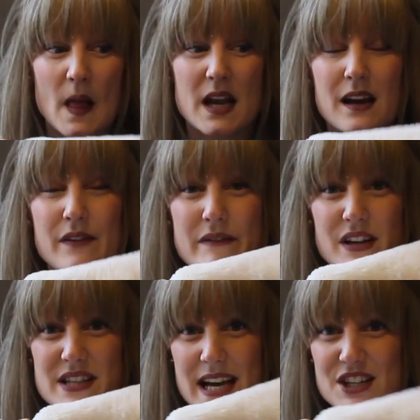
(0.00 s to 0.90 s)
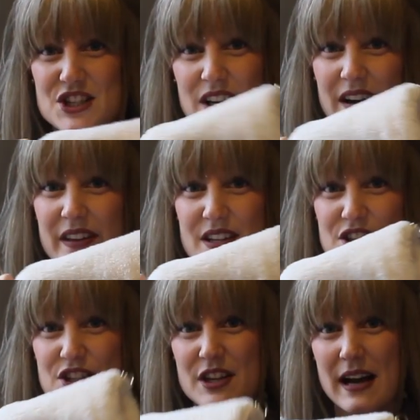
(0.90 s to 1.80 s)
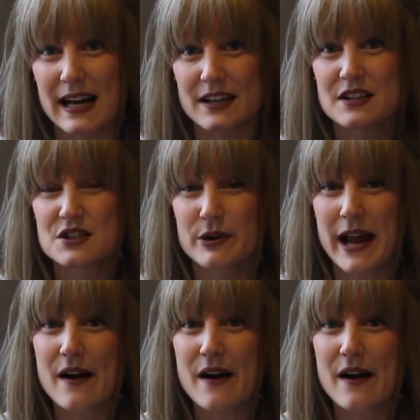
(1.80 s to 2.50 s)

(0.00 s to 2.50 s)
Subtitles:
I love having a texture like this just to add to an